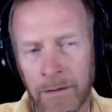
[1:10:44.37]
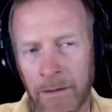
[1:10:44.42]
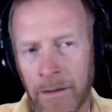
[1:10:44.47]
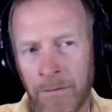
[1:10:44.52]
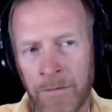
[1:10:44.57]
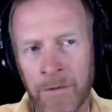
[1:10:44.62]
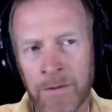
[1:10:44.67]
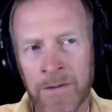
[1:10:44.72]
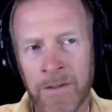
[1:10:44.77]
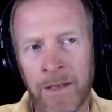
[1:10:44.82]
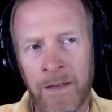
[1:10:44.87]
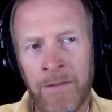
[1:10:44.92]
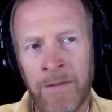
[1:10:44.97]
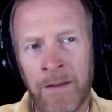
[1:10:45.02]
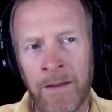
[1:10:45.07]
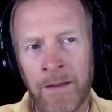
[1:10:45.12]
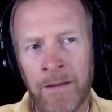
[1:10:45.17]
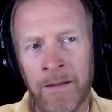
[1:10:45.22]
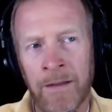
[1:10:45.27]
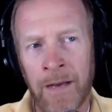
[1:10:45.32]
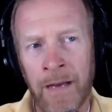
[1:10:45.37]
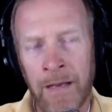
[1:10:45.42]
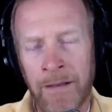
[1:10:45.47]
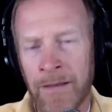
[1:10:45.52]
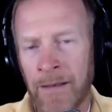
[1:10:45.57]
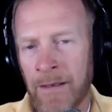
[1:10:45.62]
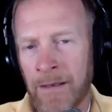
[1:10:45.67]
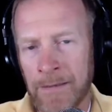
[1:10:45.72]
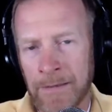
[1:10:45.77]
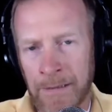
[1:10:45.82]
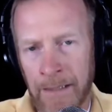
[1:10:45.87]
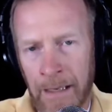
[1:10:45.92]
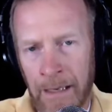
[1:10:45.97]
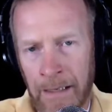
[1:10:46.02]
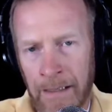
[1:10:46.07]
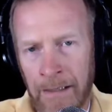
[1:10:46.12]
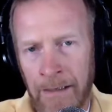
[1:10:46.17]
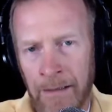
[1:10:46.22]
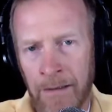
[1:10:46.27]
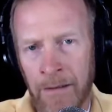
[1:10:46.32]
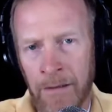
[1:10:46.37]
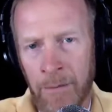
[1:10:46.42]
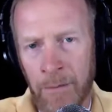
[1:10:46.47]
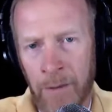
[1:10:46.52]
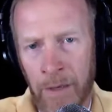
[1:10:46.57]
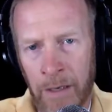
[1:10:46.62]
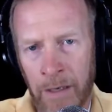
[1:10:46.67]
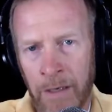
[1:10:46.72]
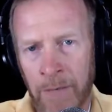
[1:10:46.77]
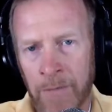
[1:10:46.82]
If there's anything that I think is lacking in the body